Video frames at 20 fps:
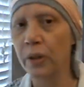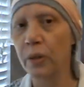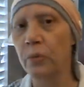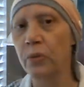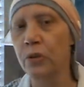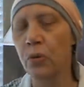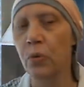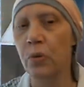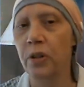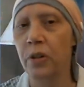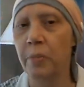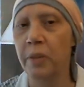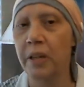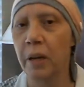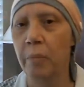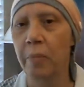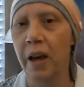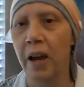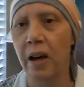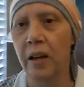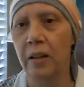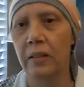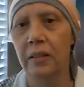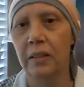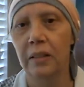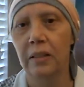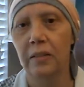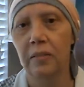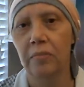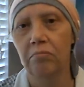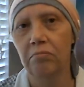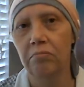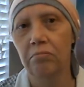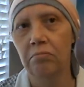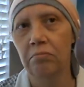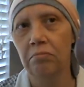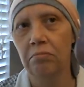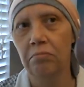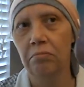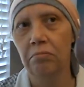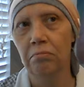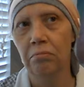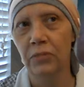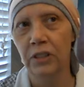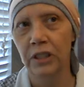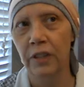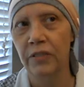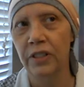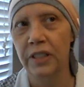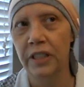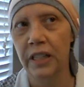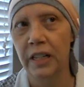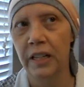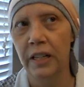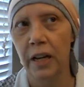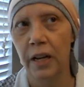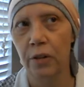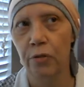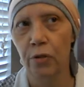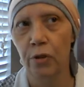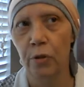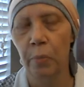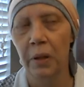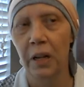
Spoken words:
it was going to be about $1,700